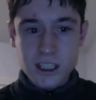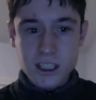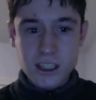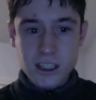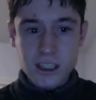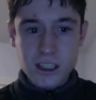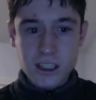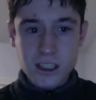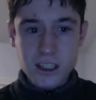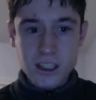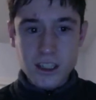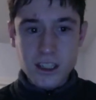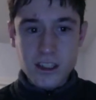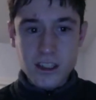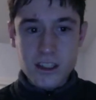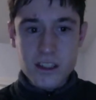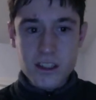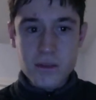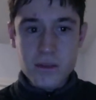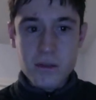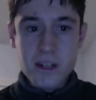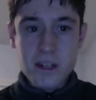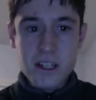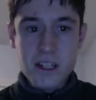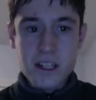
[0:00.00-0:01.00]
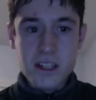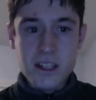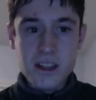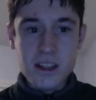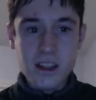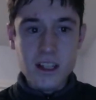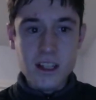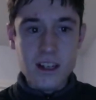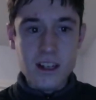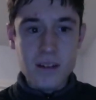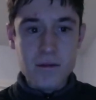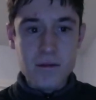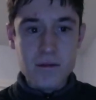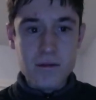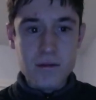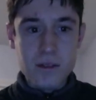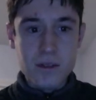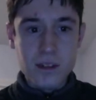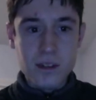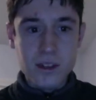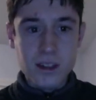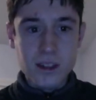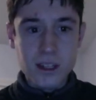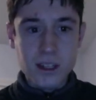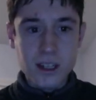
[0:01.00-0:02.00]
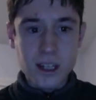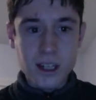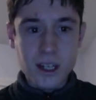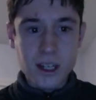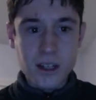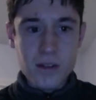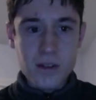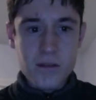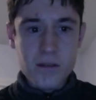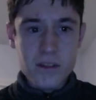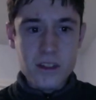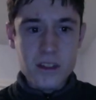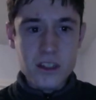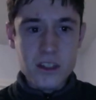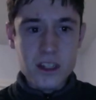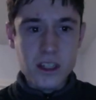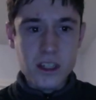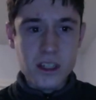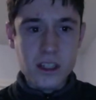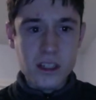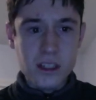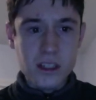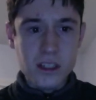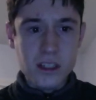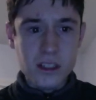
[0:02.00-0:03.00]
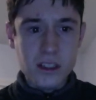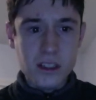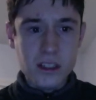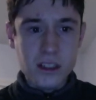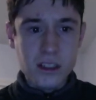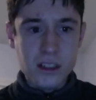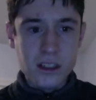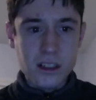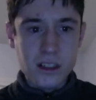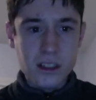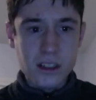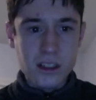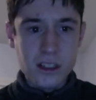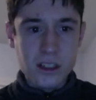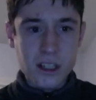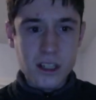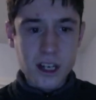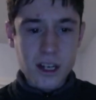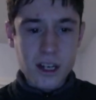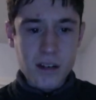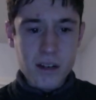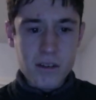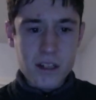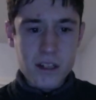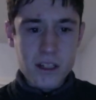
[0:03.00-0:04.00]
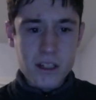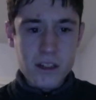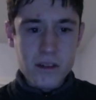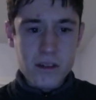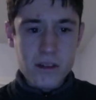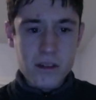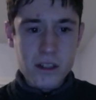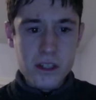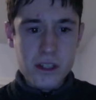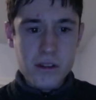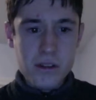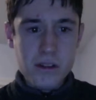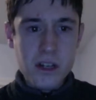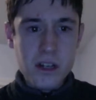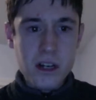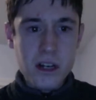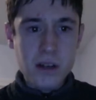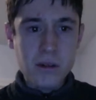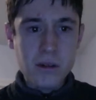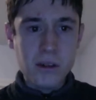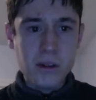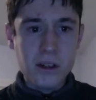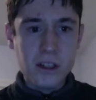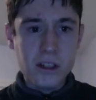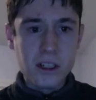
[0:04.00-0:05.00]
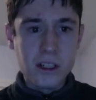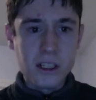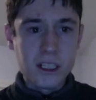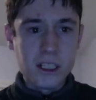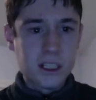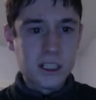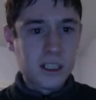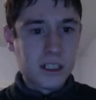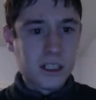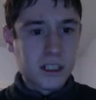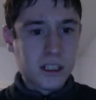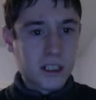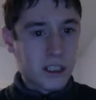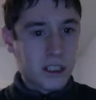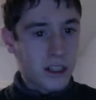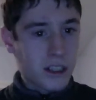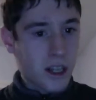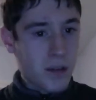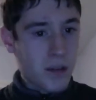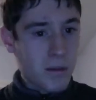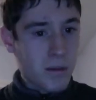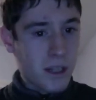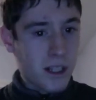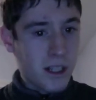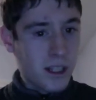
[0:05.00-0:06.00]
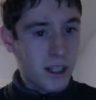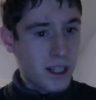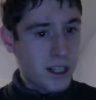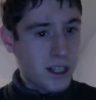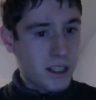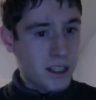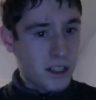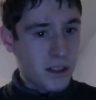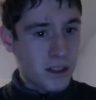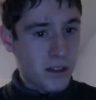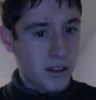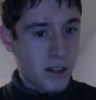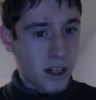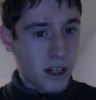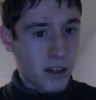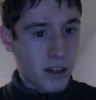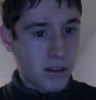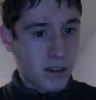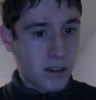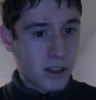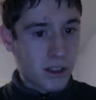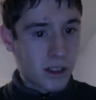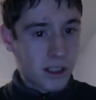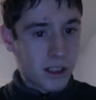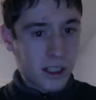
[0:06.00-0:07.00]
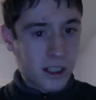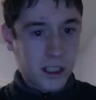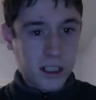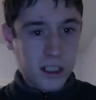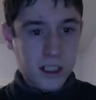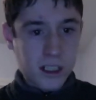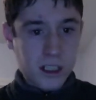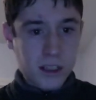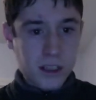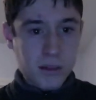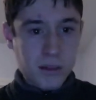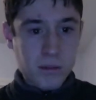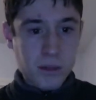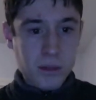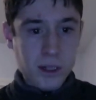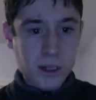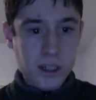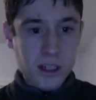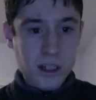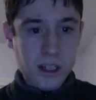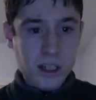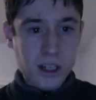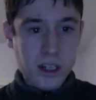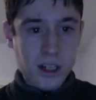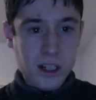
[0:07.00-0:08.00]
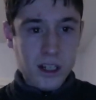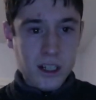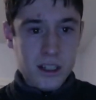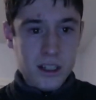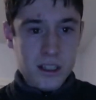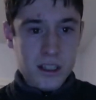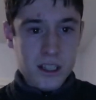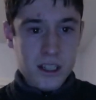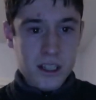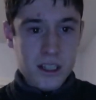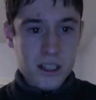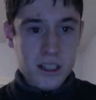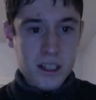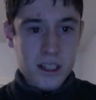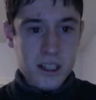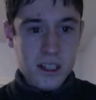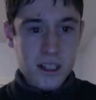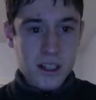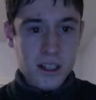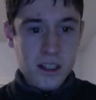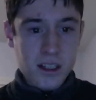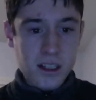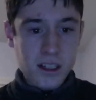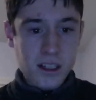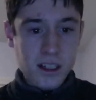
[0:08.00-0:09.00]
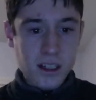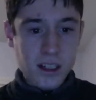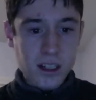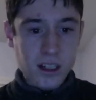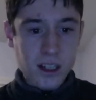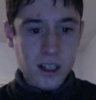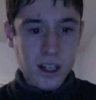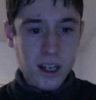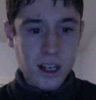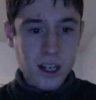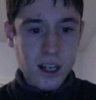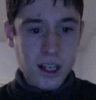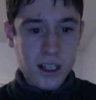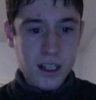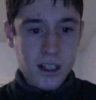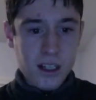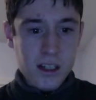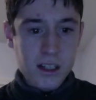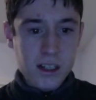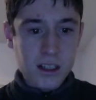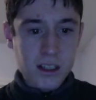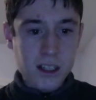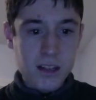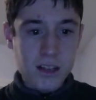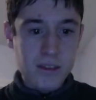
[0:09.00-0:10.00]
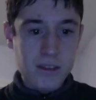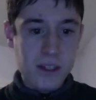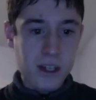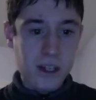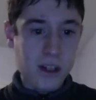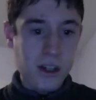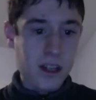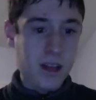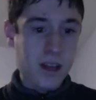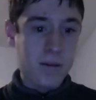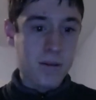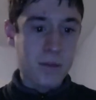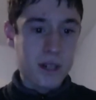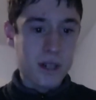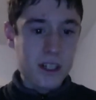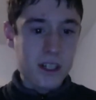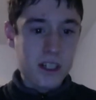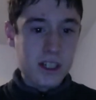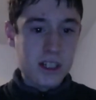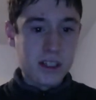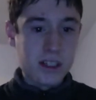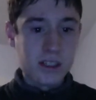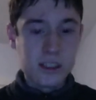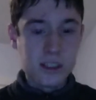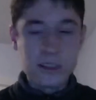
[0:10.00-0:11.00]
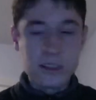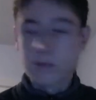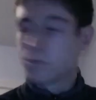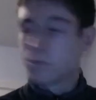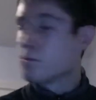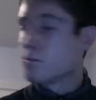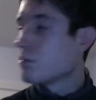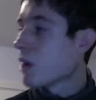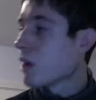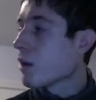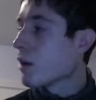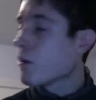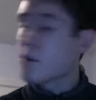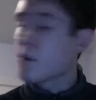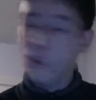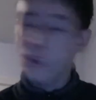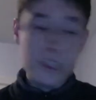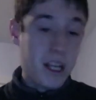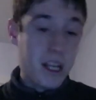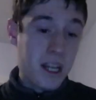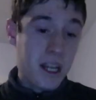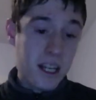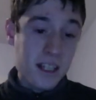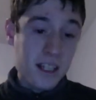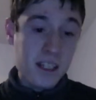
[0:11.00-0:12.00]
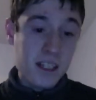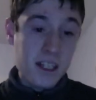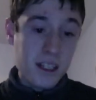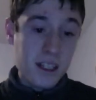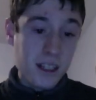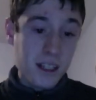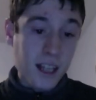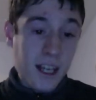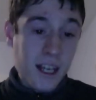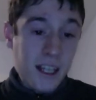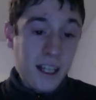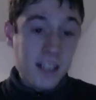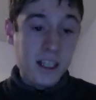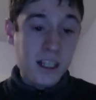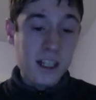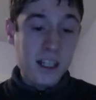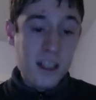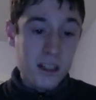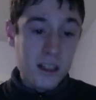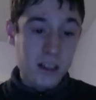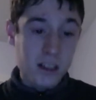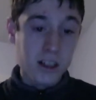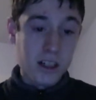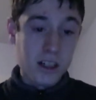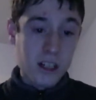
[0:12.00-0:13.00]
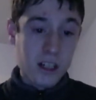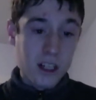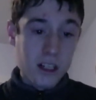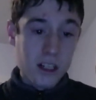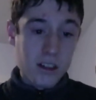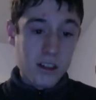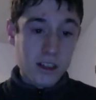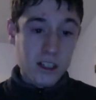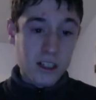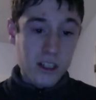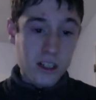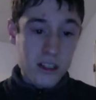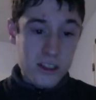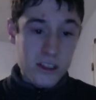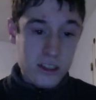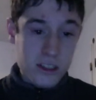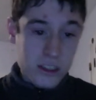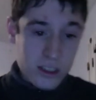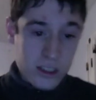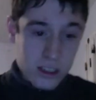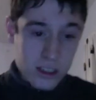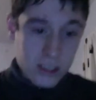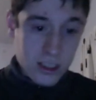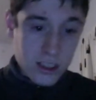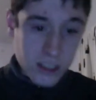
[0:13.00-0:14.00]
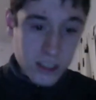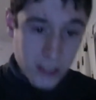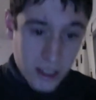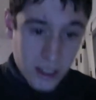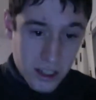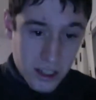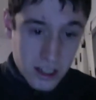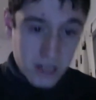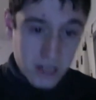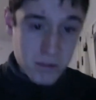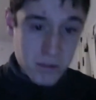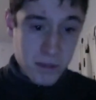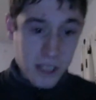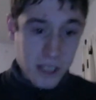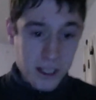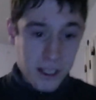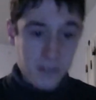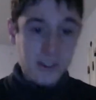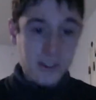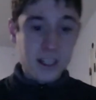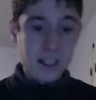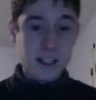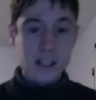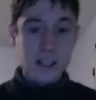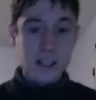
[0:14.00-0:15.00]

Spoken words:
This one I didn't love. I don't see... Did I already do Hugo? Because I really liked Hugo. But Tintin, I didn't love it all that much. I won't say I didn't like it either, because this is me giving it an